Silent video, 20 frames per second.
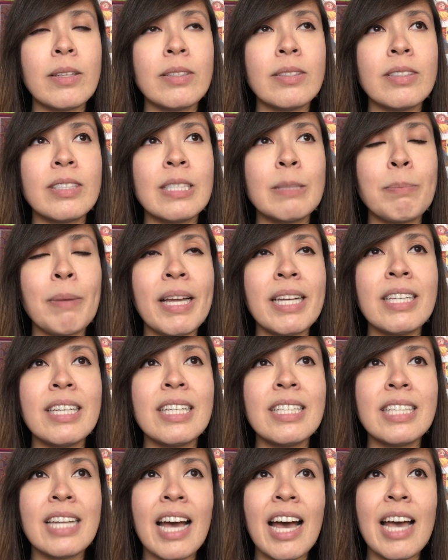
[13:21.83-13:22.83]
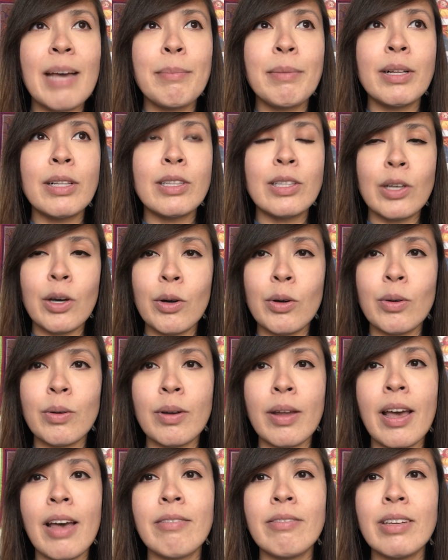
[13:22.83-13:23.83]
spending time
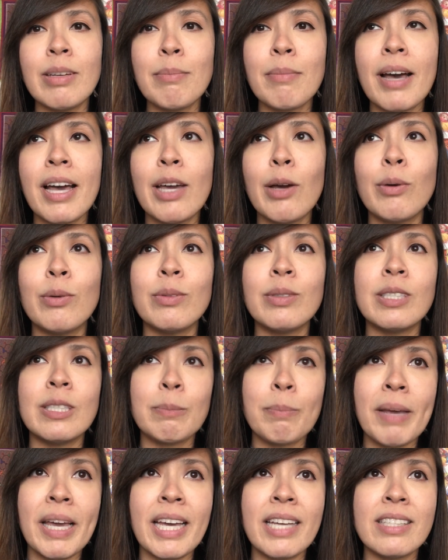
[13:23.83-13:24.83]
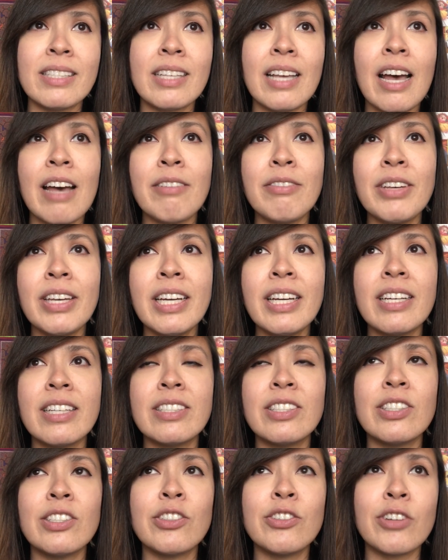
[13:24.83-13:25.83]
alone, having my own space, having
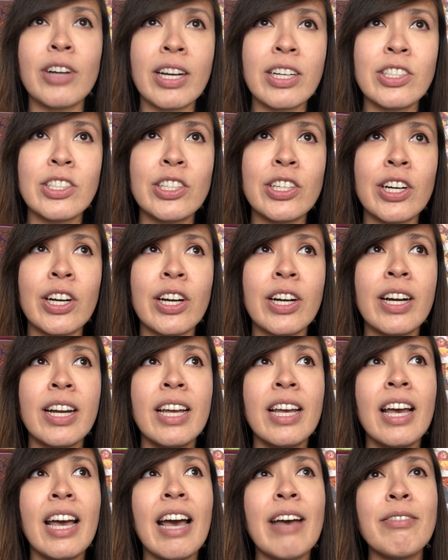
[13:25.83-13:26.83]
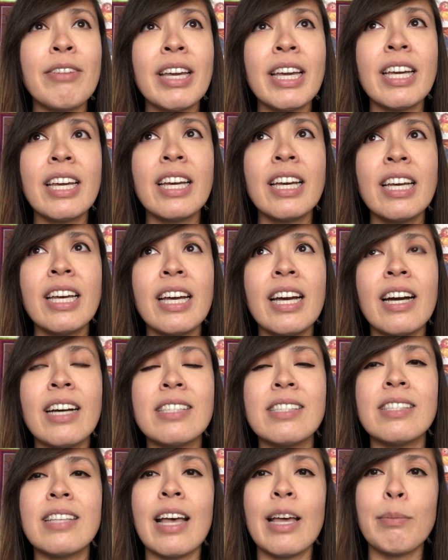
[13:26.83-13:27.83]
a structure, having
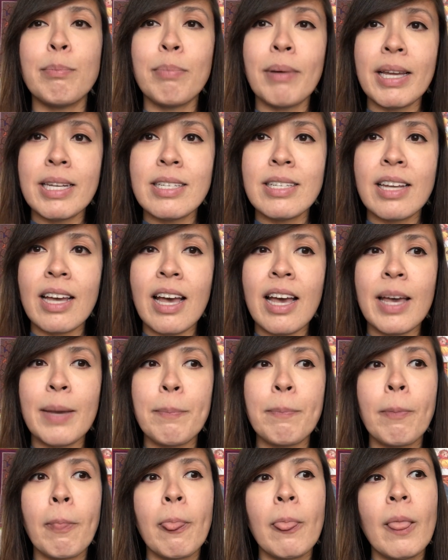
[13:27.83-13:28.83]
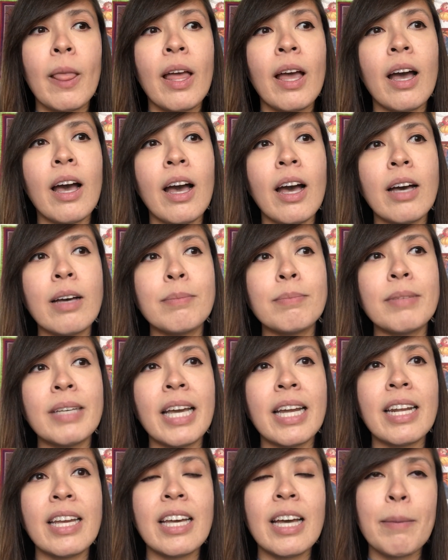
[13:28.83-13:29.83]
a set bedtime,
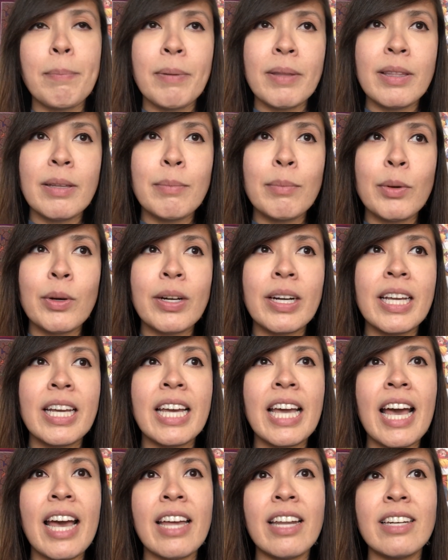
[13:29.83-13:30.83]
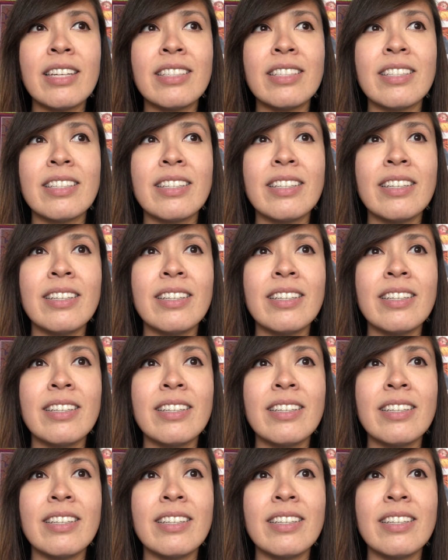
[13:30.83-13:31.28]
getting up in the morning and